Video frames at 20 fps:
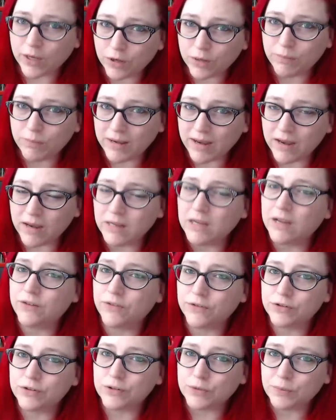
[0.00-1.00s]
It could have been any
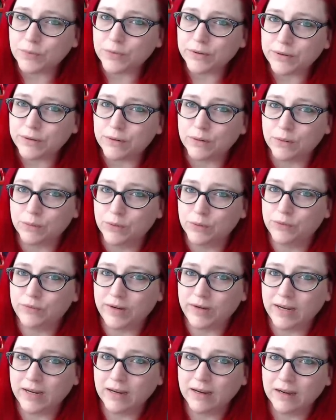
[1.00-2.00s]
other superhero
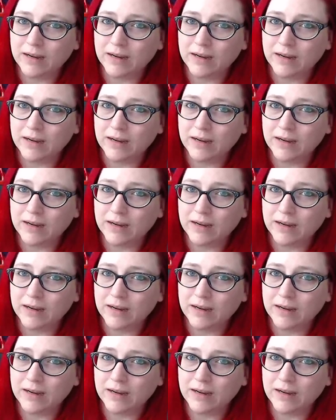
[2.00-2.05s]
movie.